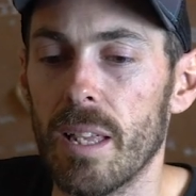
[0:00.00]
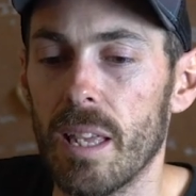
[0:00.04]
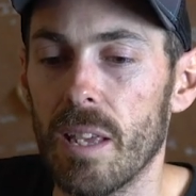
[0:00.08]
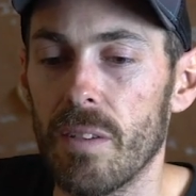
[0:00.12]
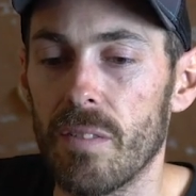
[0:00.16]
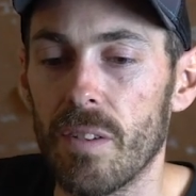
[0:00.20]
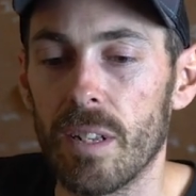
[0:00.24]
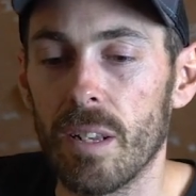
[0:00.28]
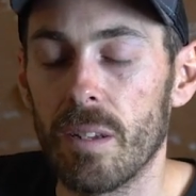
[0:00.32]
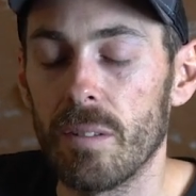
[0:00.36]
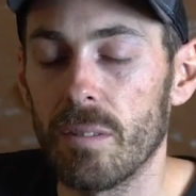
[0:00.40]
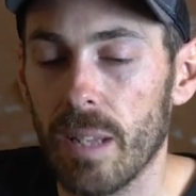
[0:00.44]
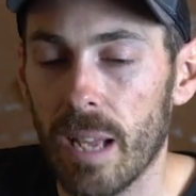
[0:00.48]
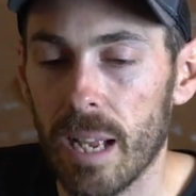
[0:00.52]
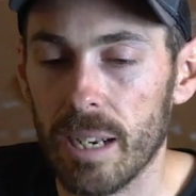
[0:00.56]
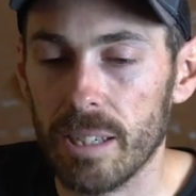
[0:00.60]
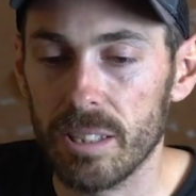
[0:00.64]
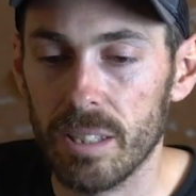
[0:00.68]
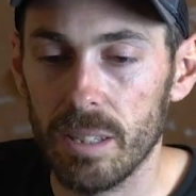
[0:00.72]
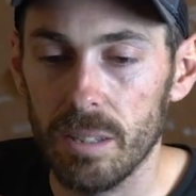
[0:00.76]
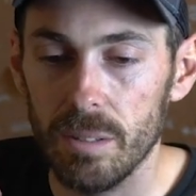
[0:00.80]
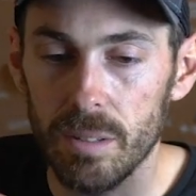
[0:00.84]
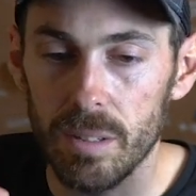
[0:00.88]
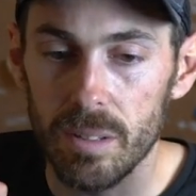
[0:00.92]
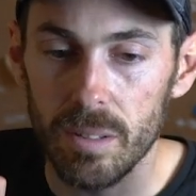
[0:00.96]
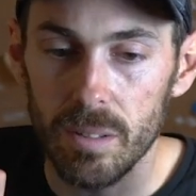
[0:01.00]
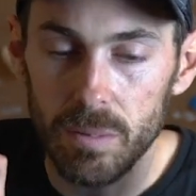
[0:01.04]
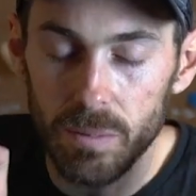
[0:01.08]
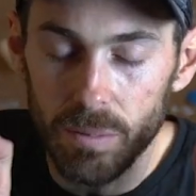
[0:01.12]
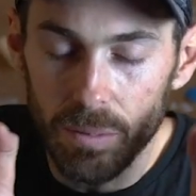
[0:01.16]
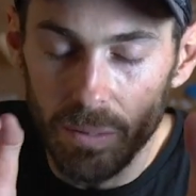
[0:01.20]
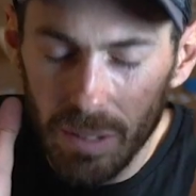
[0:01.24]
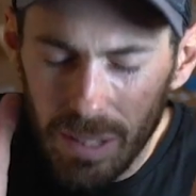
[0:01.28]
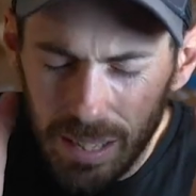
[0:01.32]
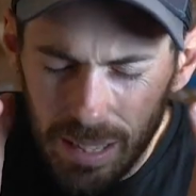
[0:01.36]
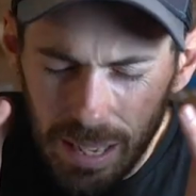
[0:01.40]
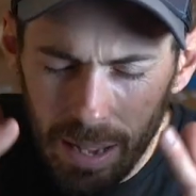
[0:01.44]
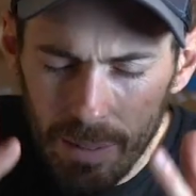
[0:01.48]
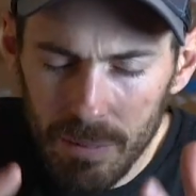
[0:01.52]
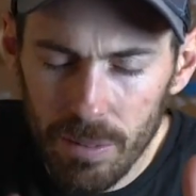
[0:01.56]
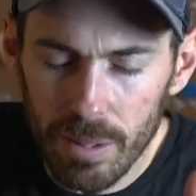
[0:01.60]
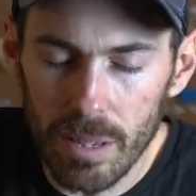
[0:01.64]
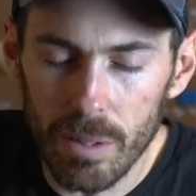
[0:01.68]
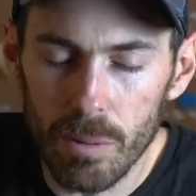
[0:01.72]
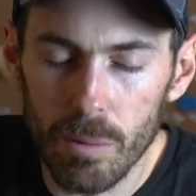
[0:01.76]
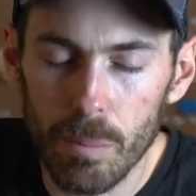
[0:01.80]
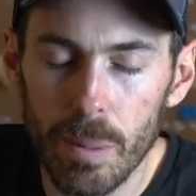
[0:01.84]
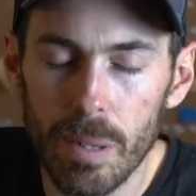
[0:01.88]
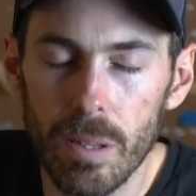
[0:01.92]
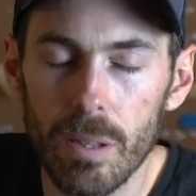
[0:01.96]
If you don't actually have a
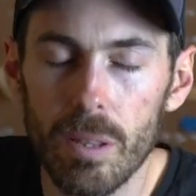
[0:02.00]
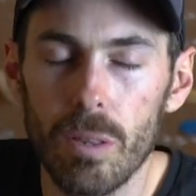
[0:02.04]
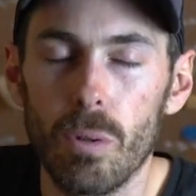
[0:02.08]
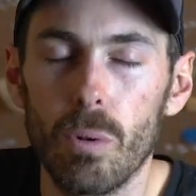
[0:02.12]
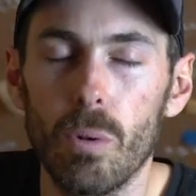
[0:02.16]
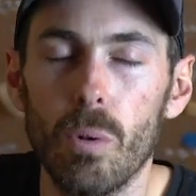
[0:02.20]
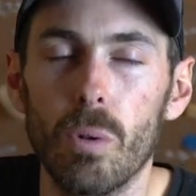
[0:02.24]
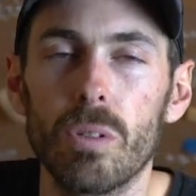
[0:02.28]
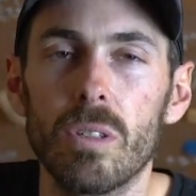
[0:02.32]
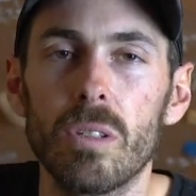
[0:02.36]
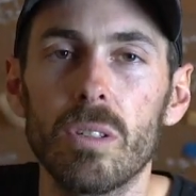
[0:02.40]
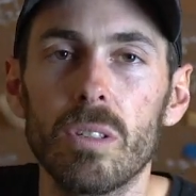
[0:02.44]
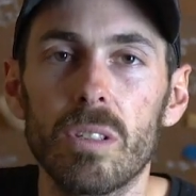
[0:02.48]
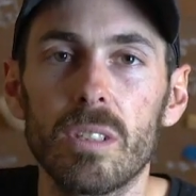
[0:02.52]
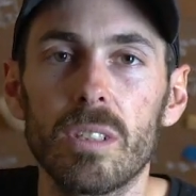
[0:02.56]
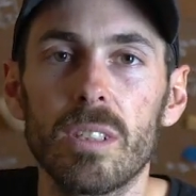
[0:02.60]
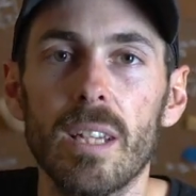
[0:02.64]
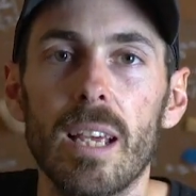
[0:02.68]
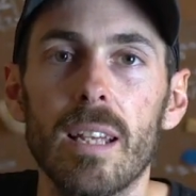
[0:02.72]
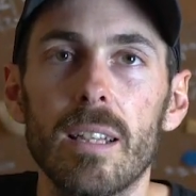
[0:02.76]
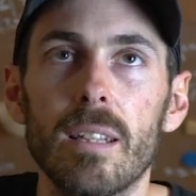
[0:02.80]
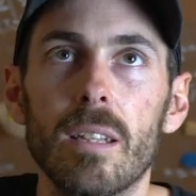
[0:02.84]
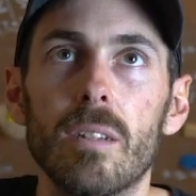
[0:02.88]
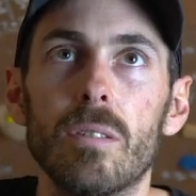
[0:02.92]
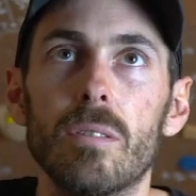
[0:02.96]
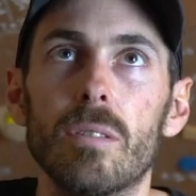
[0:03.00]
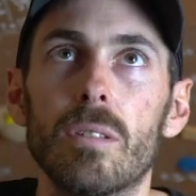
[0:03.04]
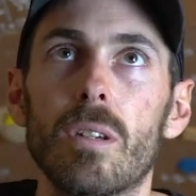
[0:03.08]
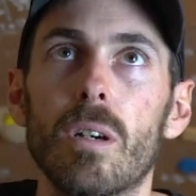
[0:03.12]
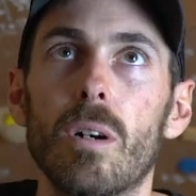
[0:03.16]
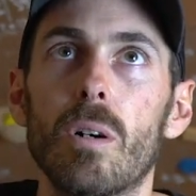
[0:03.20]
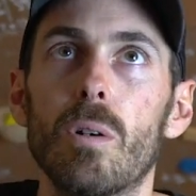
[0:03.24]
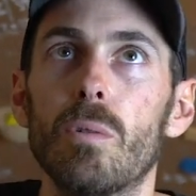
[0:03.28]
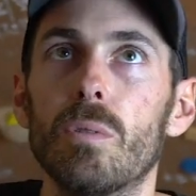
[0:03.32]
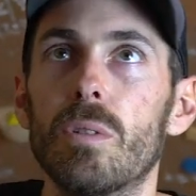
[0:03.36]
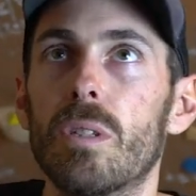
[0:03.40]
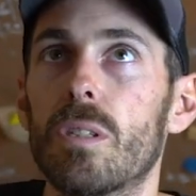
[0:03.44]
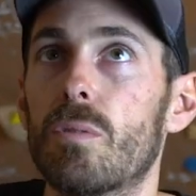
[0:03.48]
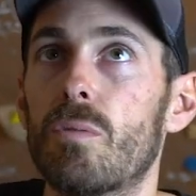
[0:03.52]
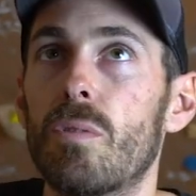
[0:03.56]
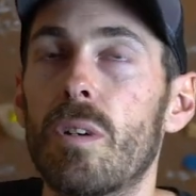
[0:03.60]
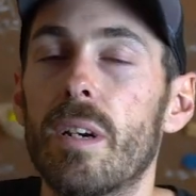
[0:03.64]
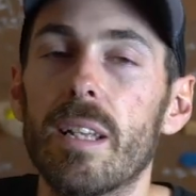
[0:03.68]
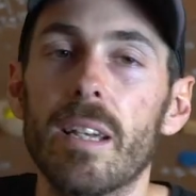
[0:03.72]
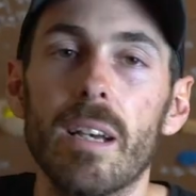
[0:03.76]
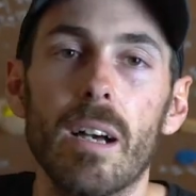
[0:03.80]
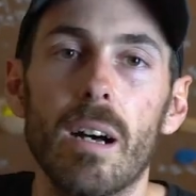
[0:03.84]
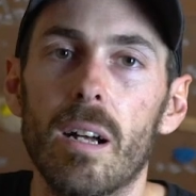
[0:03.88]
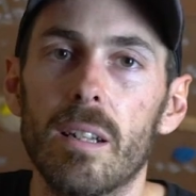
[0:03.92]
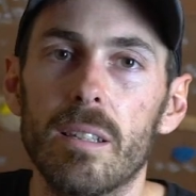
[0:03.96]
little bit of thought and set those goals, it's
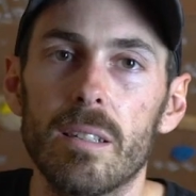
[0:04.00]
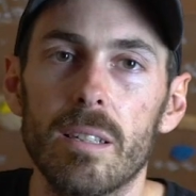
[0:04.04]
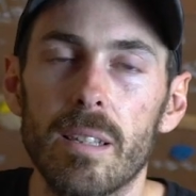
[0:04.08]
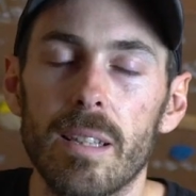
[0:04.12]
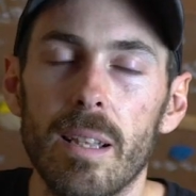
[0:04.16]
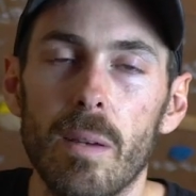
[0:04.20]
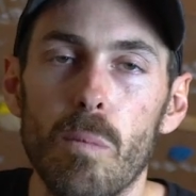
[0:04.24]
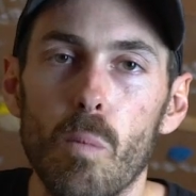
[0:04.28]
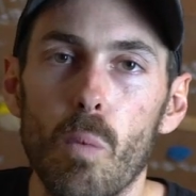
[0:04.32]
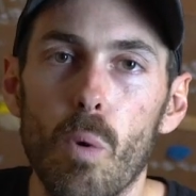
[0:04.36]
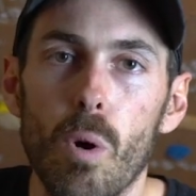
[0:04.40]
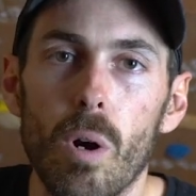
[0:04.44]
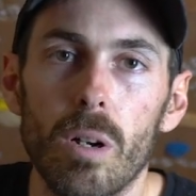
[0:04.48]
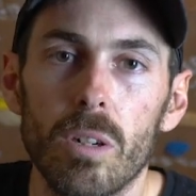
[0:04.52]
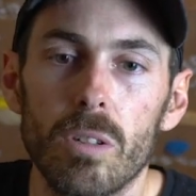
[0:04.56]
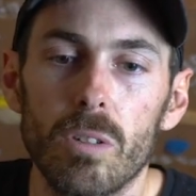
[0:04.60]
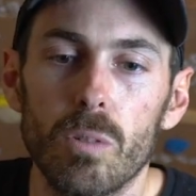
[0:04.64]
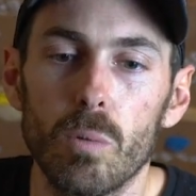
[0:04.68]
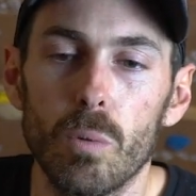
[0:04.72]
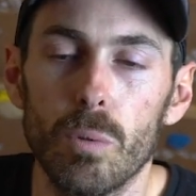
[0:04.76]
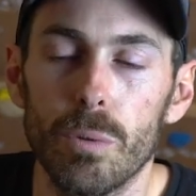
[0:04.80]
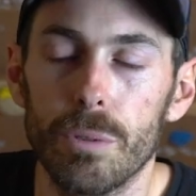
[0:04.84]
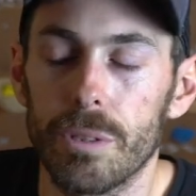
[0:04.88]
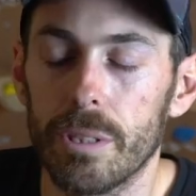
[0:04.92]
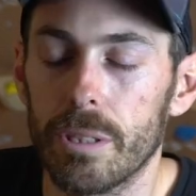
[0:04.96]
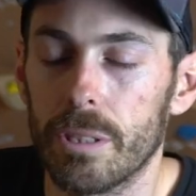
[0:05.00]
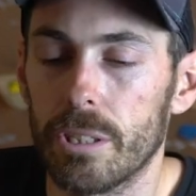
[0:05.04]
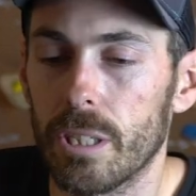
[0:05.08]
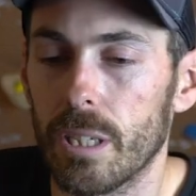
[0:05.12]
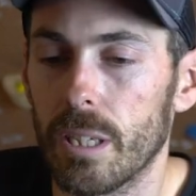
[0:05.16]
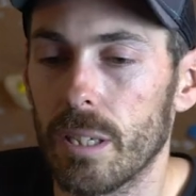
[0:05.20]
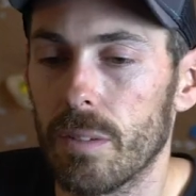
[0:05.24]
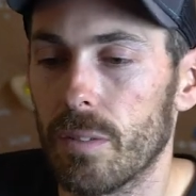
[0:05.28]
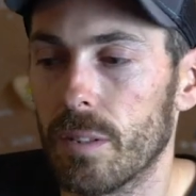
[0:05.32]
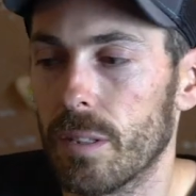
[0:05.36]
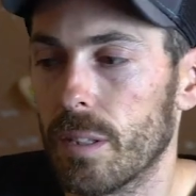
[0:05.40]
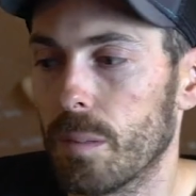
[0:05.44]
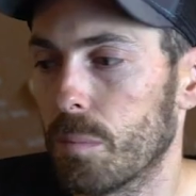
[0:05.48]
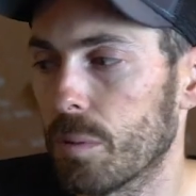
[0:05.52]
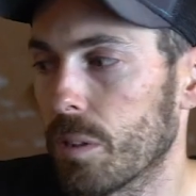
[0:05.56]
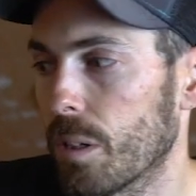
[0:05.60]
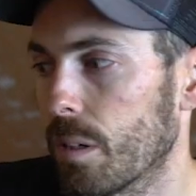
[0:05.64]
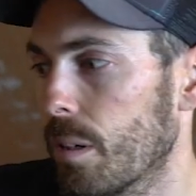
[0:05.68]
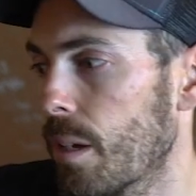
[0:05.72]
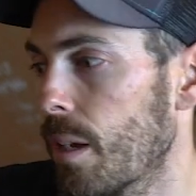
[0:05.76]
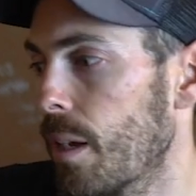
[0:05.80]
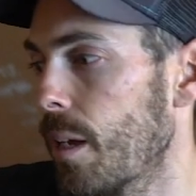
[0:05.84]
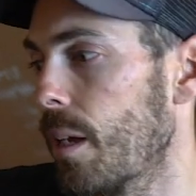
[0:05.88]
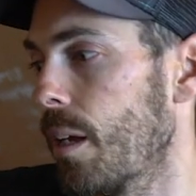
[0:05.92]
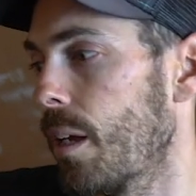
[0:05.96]
really hard to then work towards achieving them.
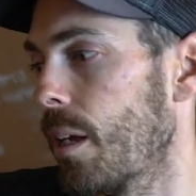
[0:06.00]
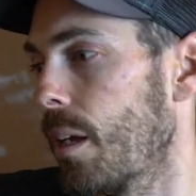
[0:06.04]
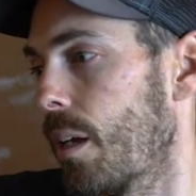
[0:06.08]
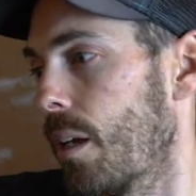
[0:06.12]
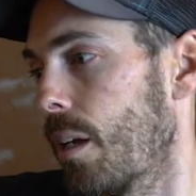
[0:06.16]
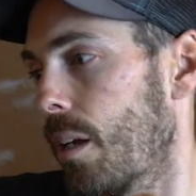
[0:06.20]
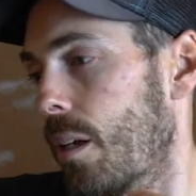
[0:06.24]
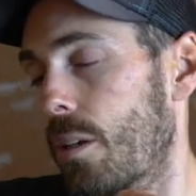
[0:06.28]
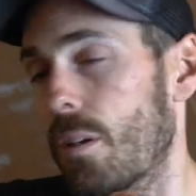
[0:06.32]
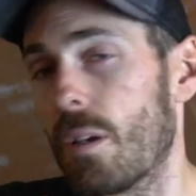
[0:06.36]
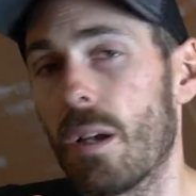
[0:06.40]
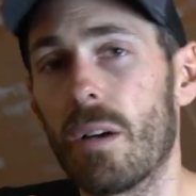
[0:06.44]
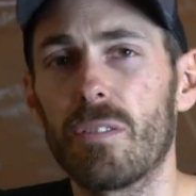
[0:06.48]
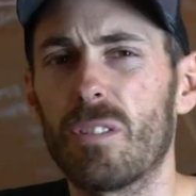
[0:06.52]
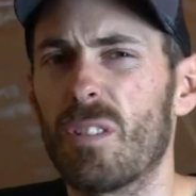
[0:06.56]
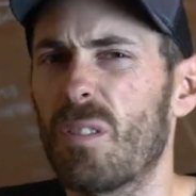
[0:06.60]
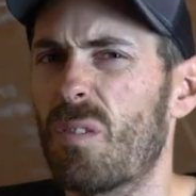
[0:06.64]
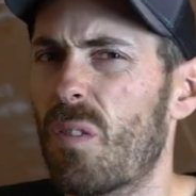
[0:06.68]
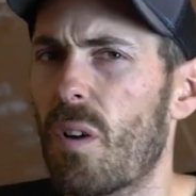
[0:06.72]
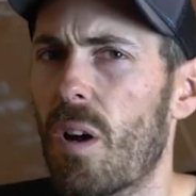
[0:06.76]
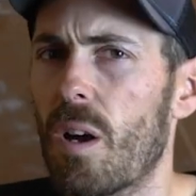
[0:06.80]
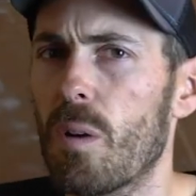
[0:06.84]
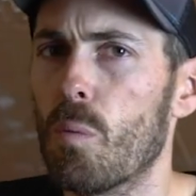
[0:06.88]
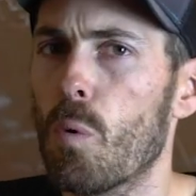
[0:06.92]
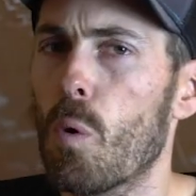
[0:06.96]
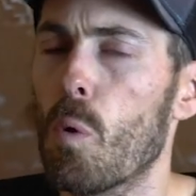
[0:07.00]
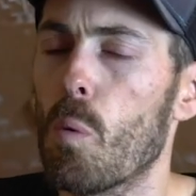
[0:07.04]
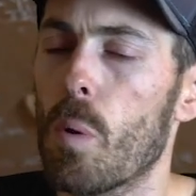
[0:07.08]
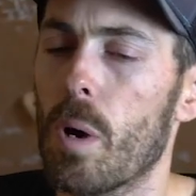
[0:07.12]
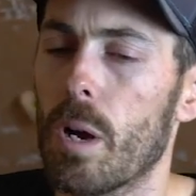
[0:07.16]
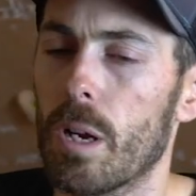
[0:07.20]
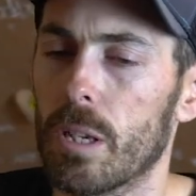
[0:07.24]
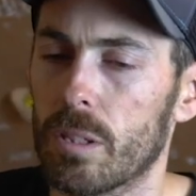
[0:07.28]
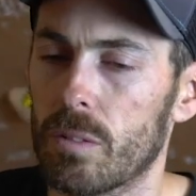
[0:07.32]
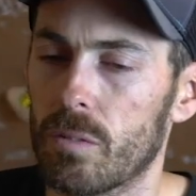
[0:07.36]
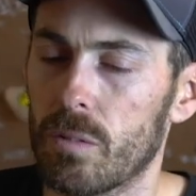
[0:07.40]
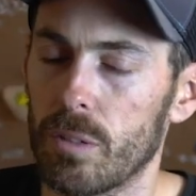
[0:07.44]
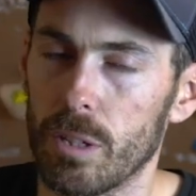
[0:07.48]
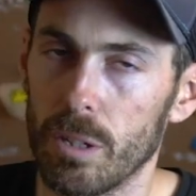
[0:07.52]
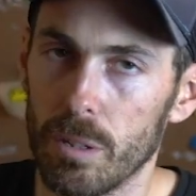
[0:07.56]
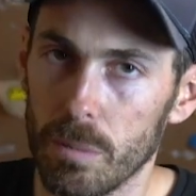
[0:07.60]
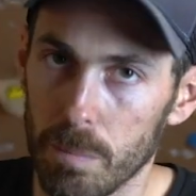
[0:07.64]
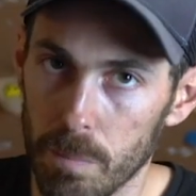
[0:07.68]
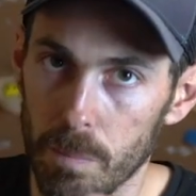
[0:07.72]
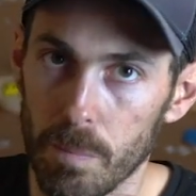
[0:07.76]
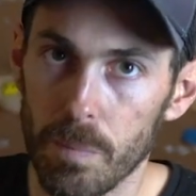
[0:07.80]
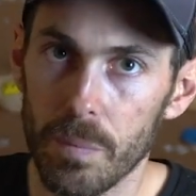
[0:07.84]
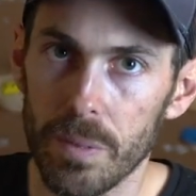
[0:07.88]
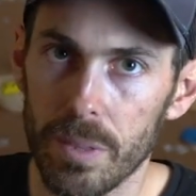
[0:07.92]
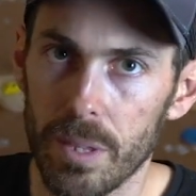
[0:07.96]
So you have to find what works for you.
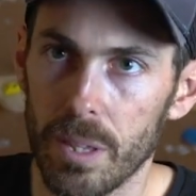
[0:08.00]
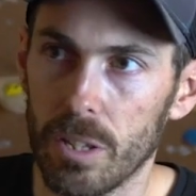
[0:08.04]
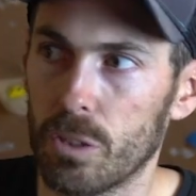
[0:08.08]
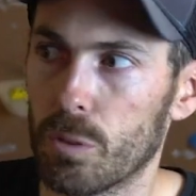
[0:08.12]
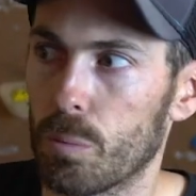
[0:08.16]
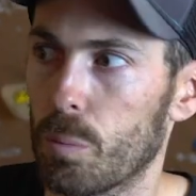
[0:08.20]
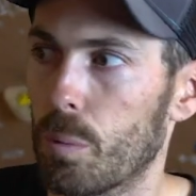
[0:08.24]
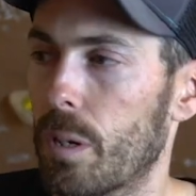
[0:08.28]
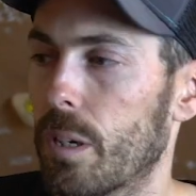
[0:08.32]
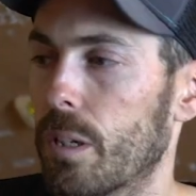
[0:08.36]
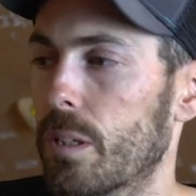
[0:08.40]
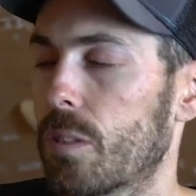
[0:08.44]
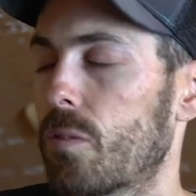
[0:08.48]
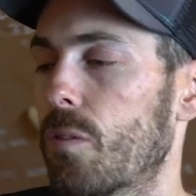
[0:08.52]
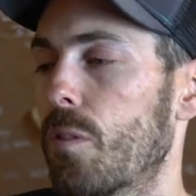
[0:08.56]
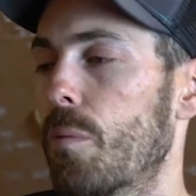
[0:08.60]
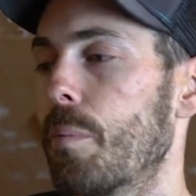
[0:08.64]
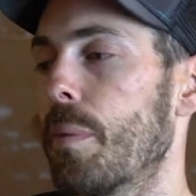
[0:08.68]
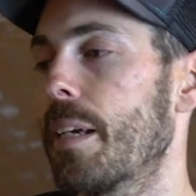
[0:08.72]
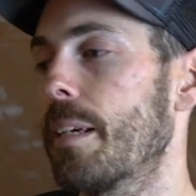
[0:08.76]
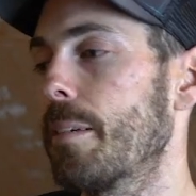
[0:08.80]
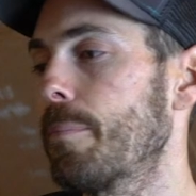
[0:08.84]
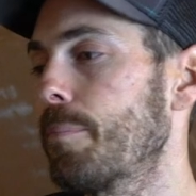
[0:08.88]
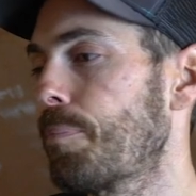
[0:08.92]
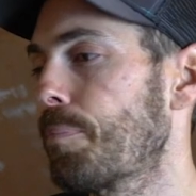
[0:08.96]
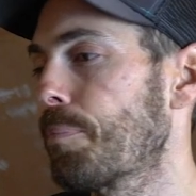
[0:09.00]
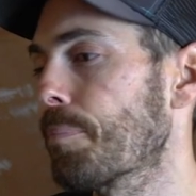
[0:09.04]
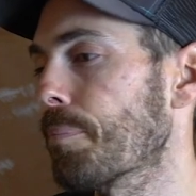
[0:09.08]
This works for me.